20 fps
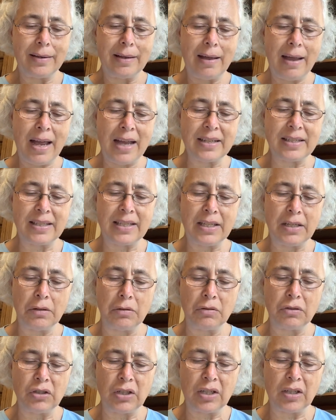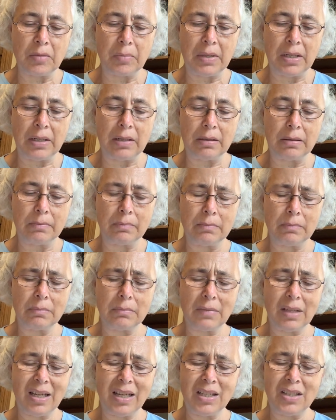asked the old gentleman.
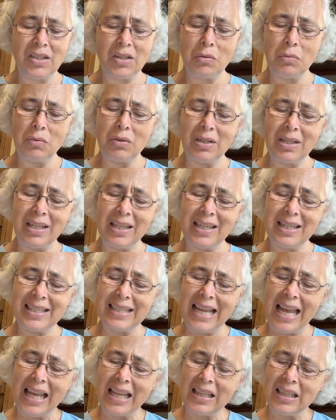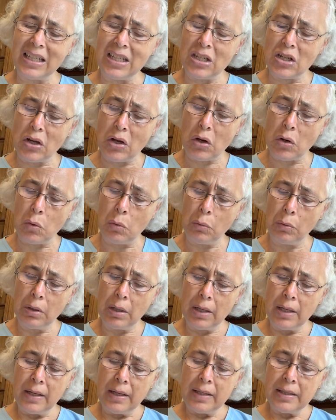"I don't exactly know,"
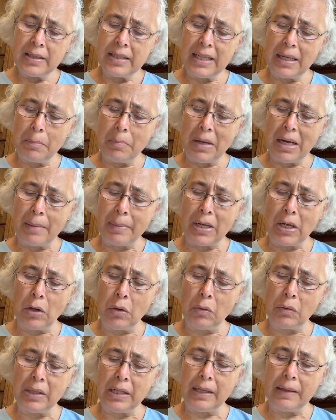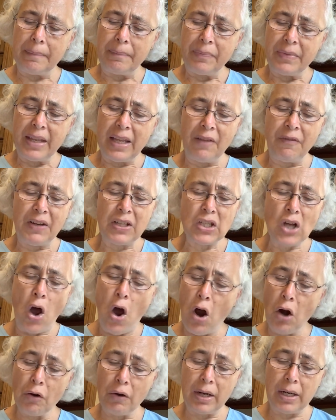said Bobby, "only if it's
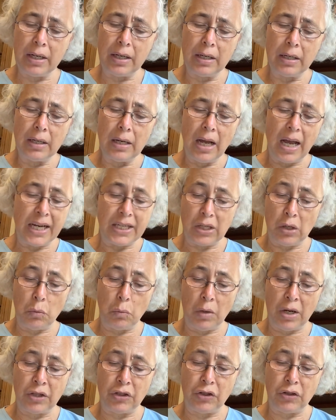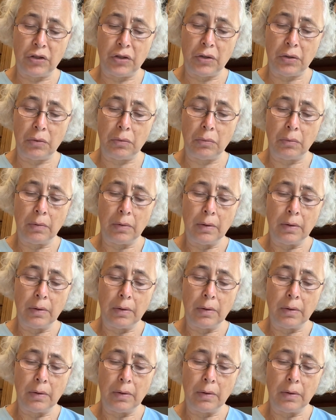horrid, I don't want you to.